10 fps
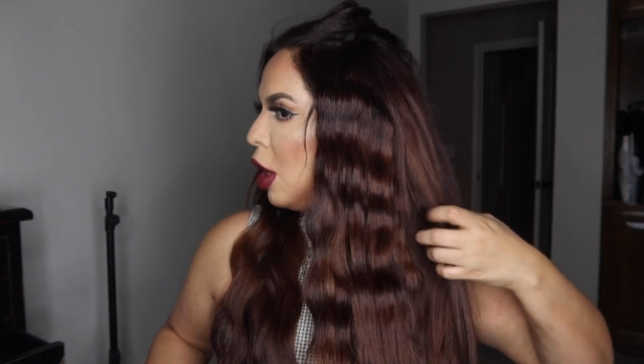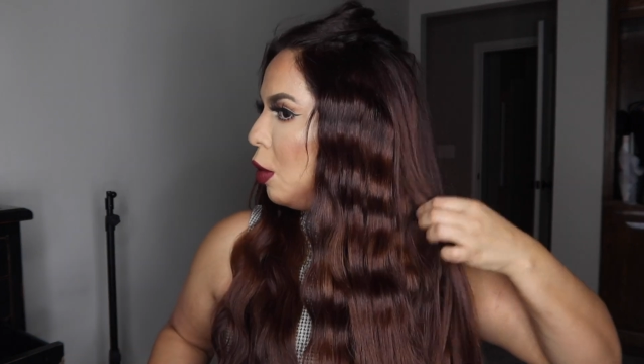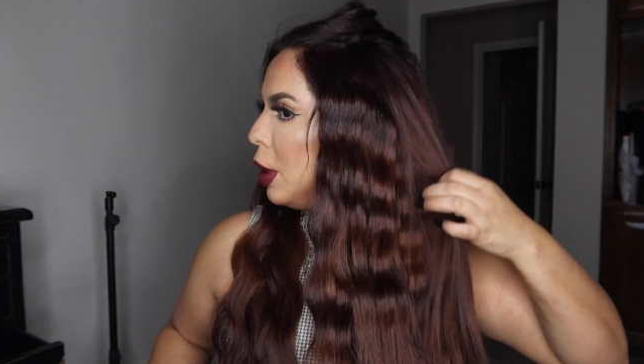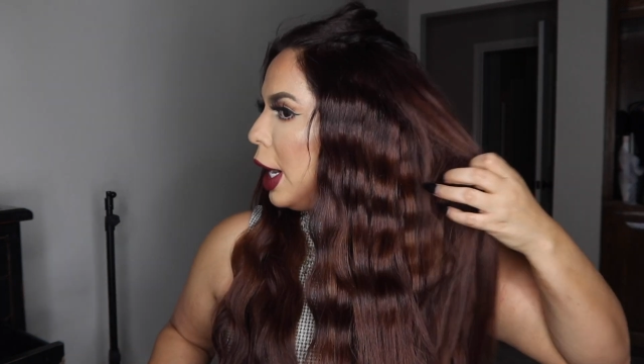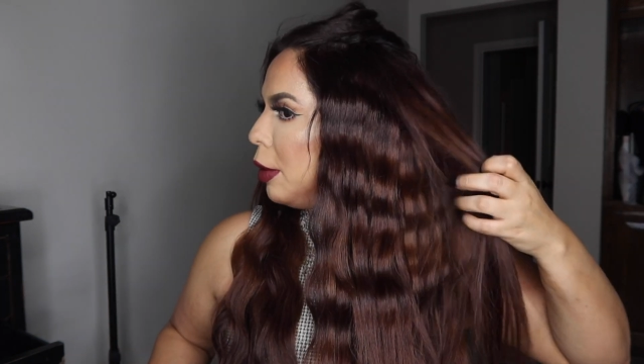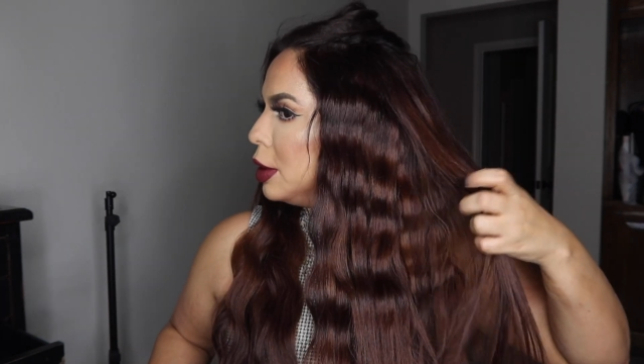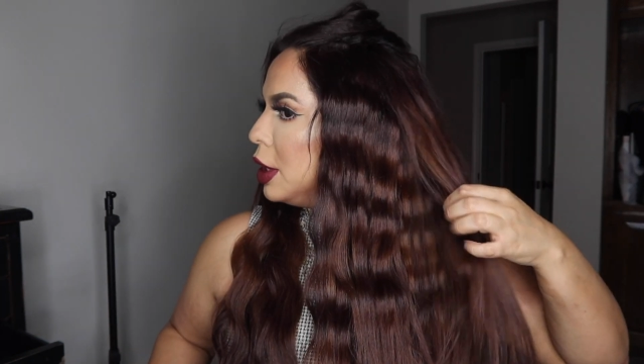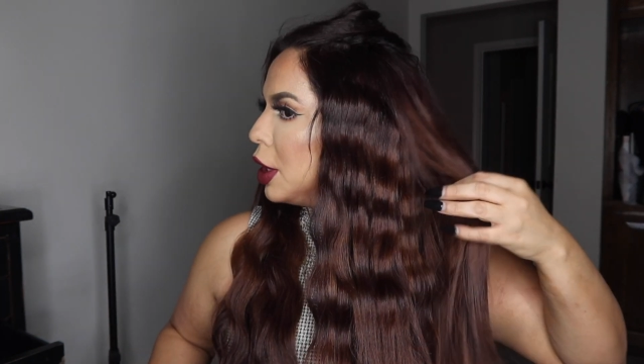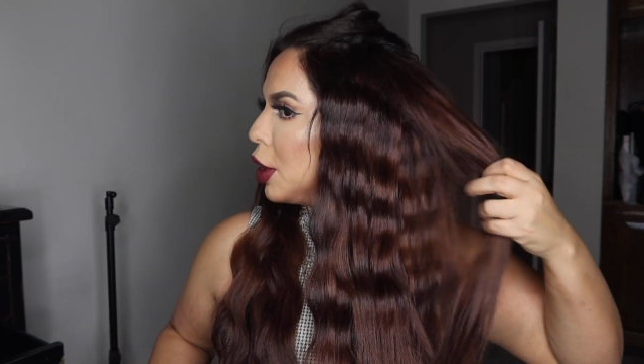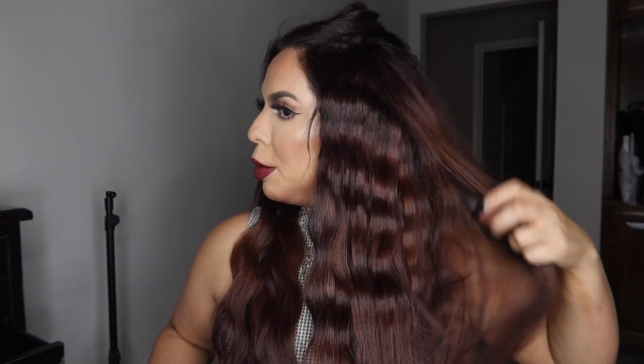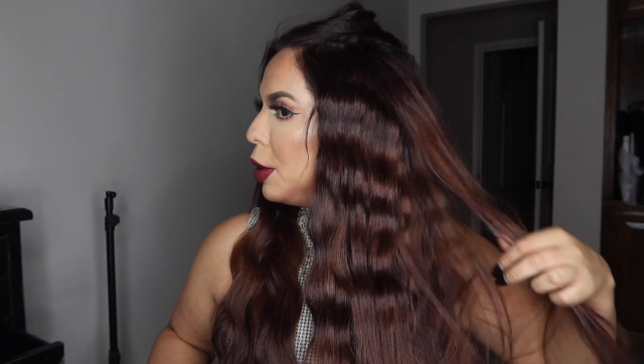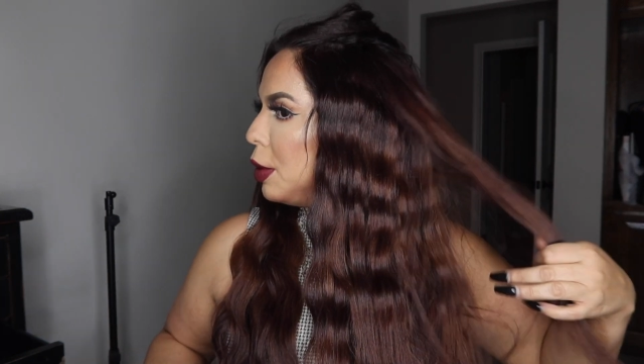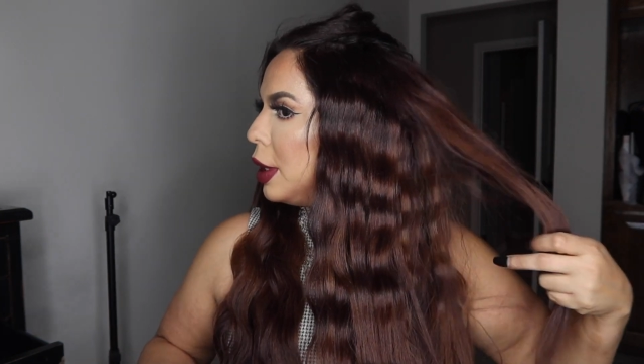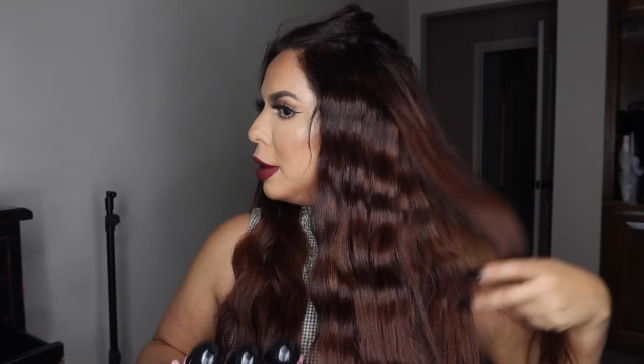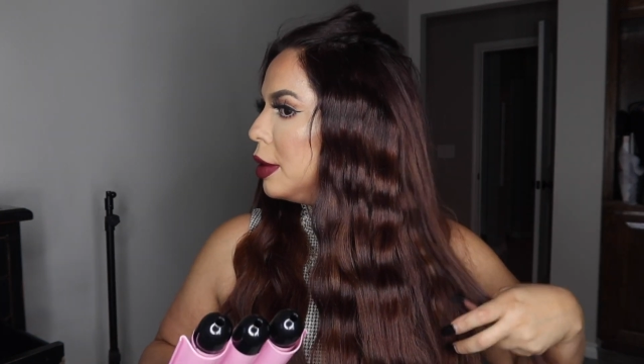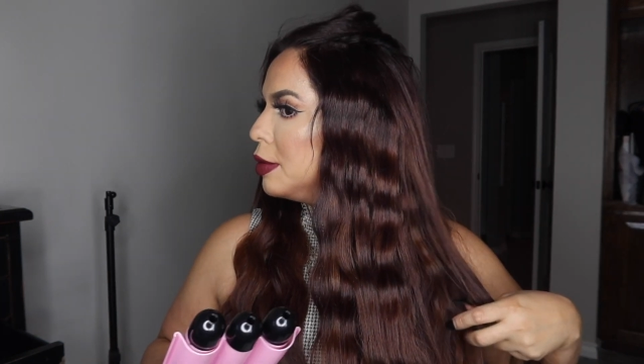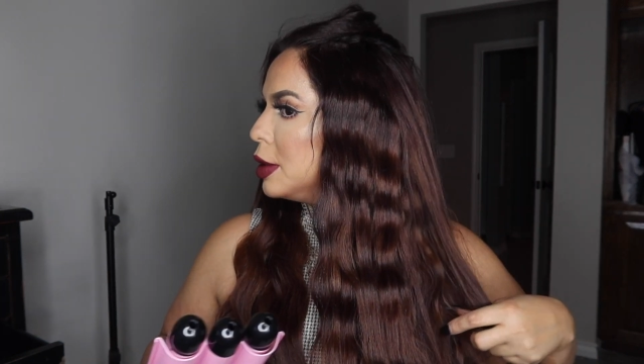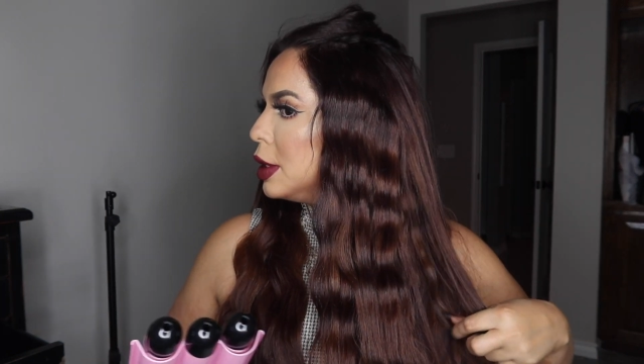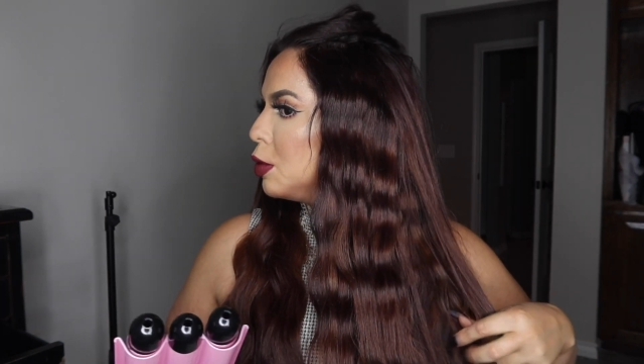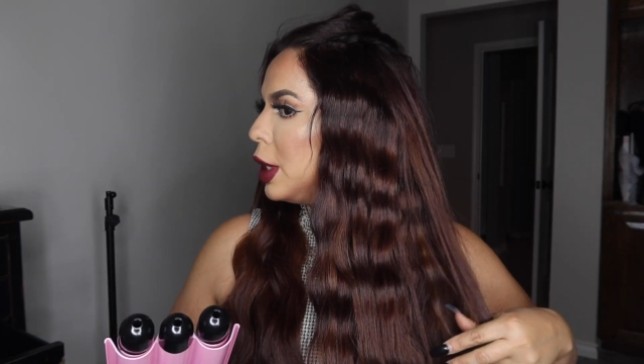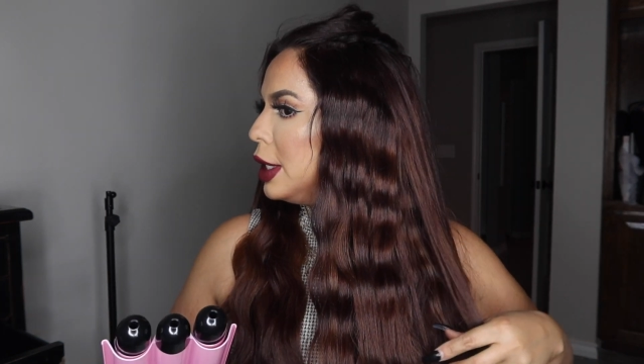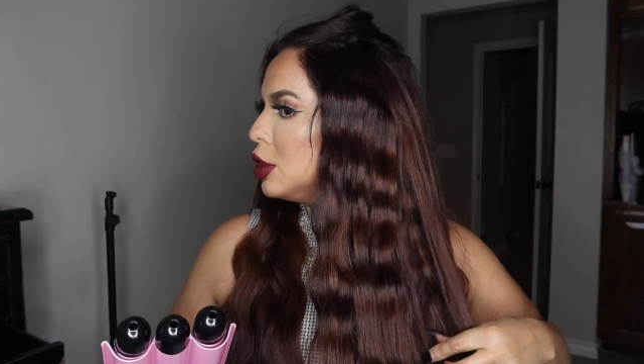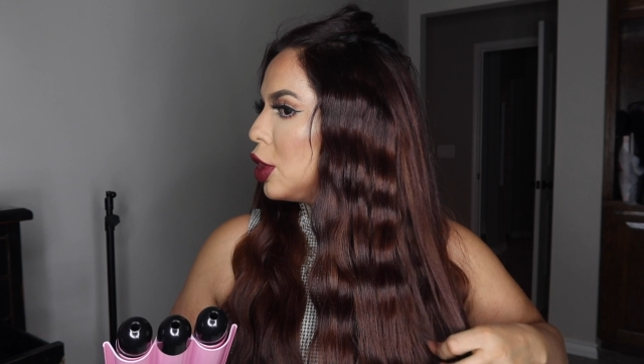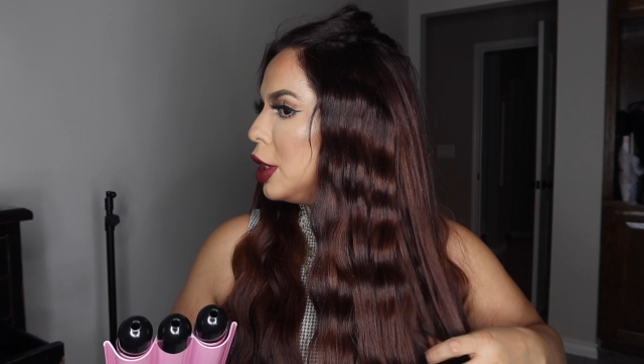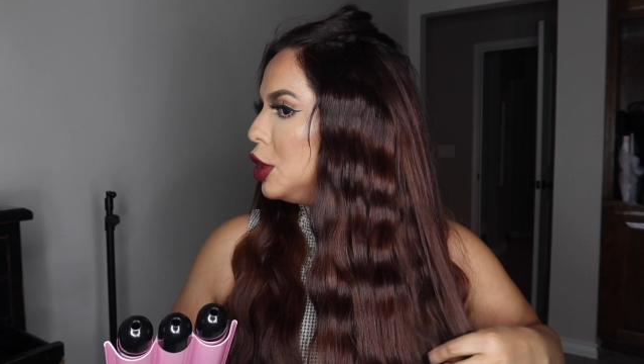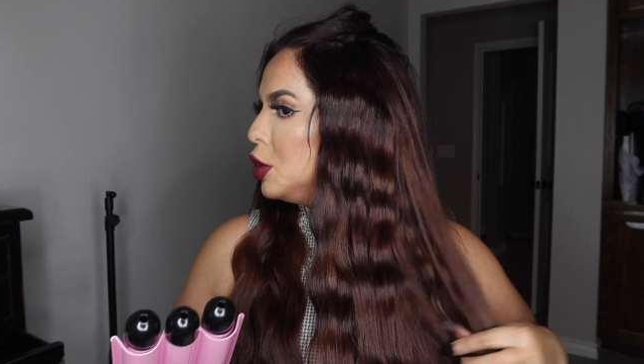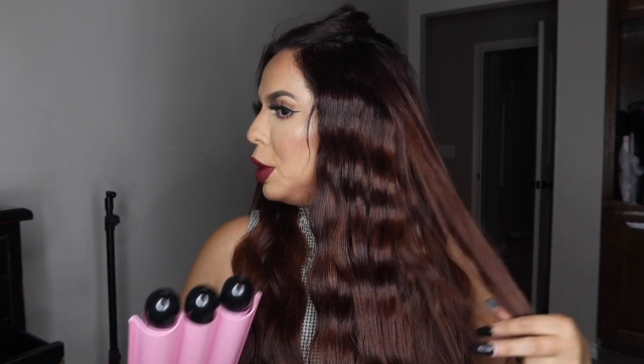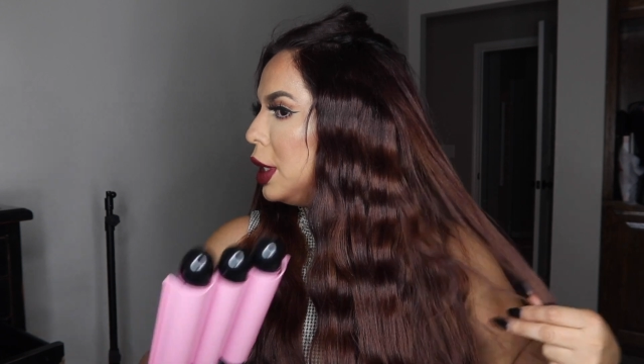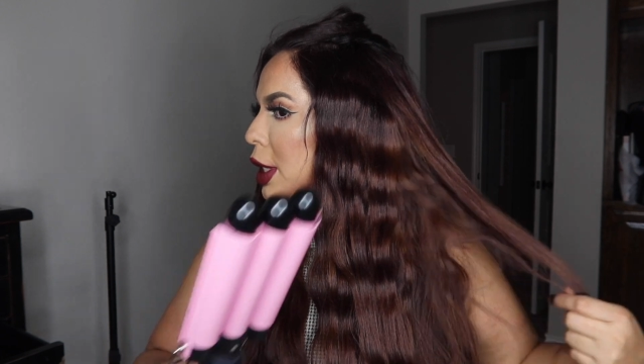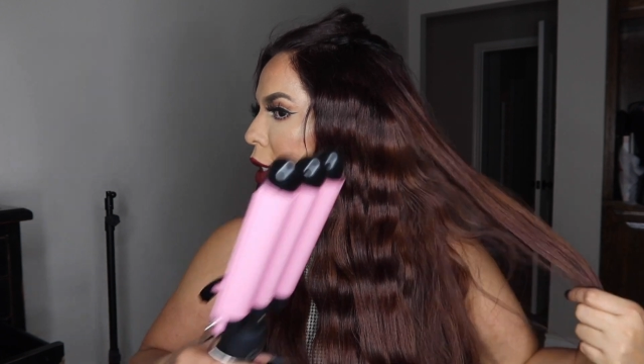not when I was younger, but when I started doing